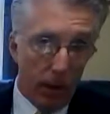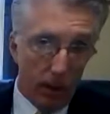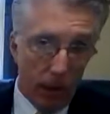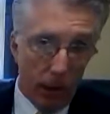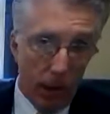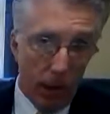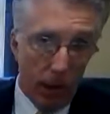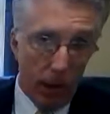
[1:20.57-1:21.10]
your
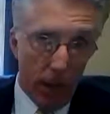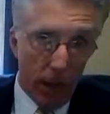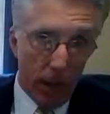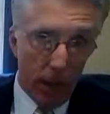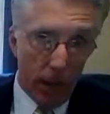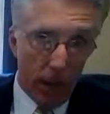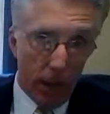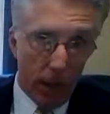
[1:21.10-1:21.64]
down
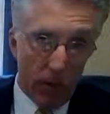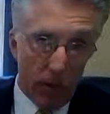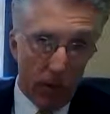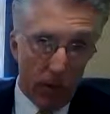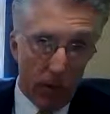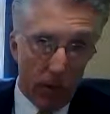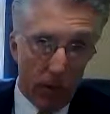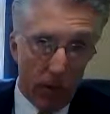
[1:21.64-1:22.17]
payment is
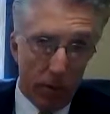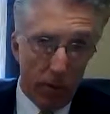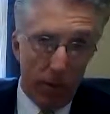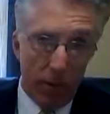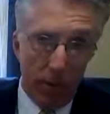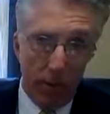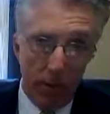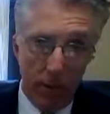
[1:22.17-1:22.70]
refundable,
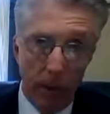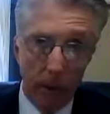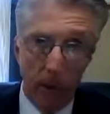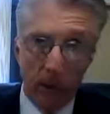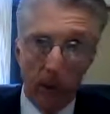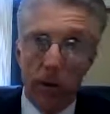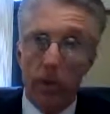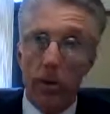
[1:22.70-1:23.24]

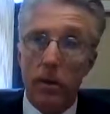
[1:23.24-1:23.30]
and